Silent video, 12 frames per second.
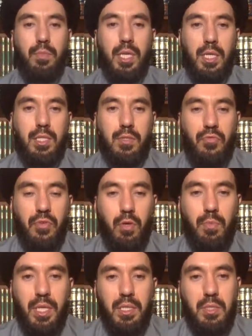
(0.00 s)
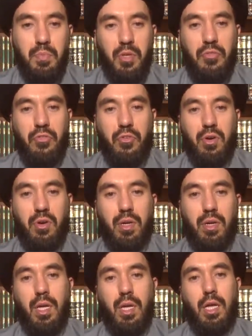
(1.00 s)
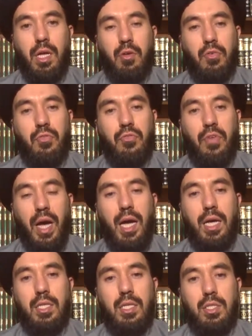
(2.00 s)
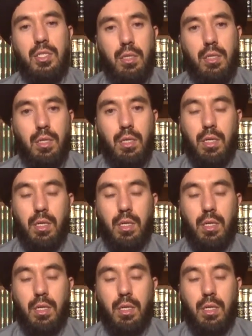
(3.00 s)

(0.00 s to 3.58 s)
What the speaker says: few minutes before Fajr,